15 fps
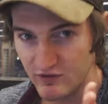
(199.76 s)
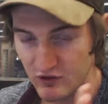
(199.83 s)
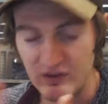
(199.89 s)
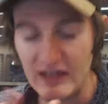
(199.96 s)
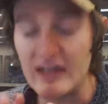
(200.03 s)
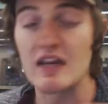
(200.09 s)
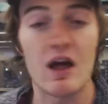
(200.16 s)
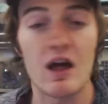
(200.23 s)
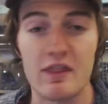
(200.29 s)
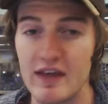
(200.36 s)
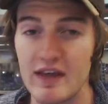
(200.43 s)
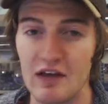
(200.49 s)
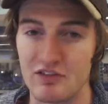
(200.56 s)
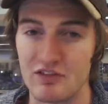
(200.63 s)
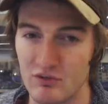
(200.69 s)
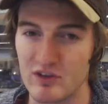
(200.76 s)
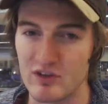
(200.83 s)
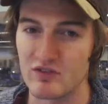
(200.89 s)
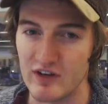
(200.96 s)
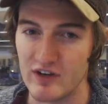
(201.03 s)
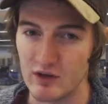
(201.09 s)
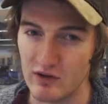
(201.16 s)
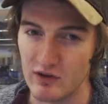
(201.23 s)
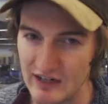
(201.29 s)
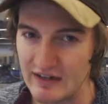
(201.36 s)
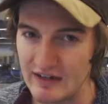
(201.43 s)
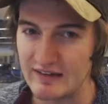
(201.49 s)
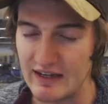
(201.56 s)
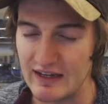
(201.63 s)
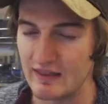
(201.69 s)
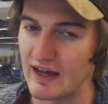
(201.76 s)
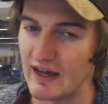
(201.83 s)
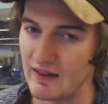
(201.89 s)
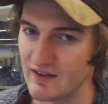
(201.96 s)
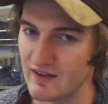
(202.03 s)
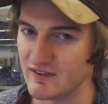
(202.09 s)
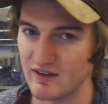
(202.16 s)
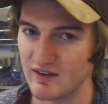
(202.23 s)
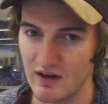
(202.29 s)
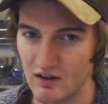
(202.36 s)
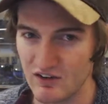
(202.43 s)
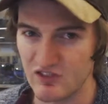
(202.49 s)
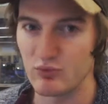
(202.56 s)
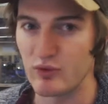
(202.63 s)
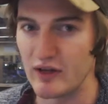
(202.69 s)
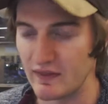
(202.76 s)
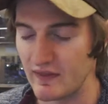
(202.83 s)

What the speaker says: take nothing else from this video, you need to take that lesson, and I'll explain